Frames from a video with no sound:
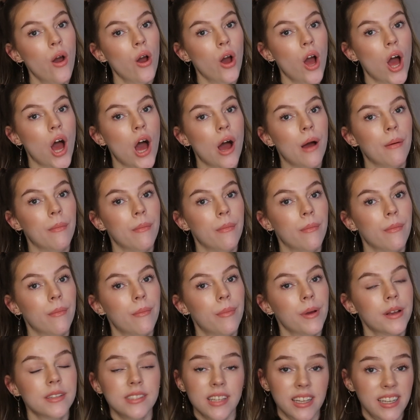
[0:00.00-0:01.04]

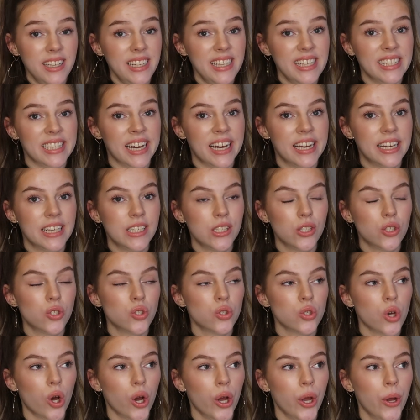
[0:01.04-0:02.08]
because I need it.
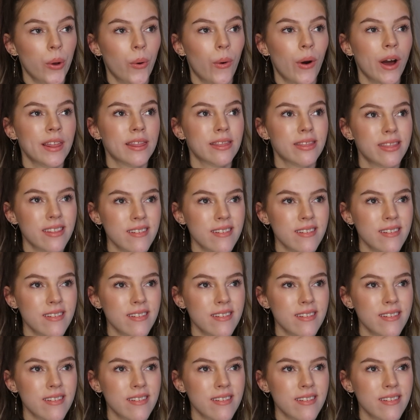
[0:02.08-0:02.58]
So I